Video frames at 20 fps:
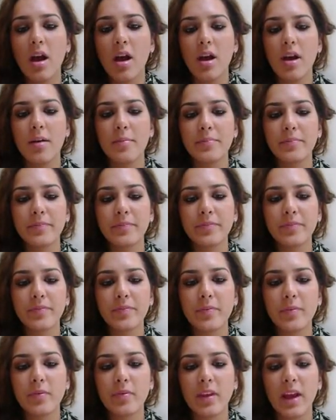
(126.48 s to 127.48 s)
And
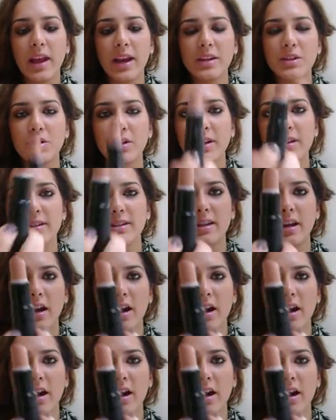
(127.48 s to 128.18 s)
as you can see,